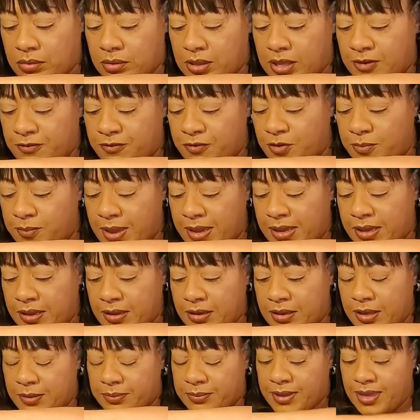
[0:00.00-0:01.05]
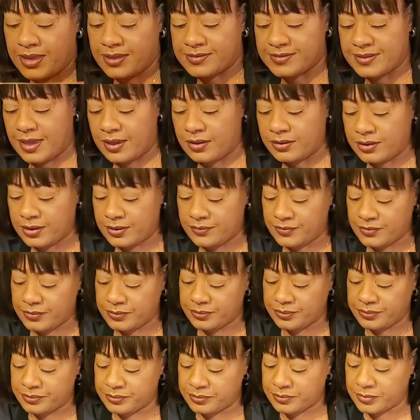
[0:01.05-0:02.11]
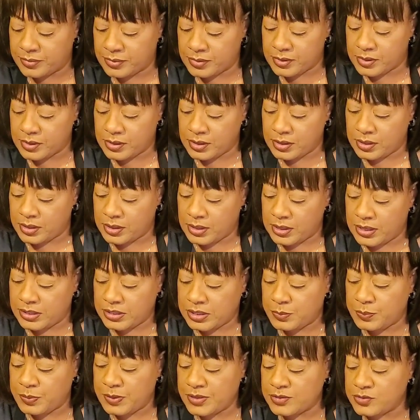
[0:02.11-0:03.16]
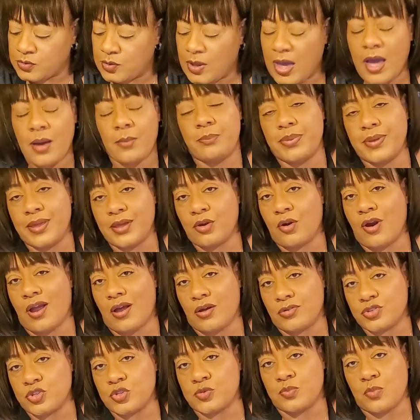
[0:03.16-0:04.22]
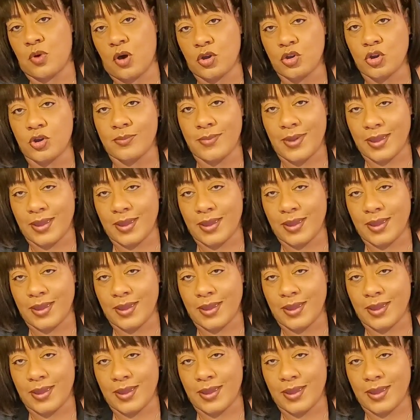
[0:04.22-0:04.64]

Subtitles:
if you're making cupcakes out of them. Depends on how big or how small you're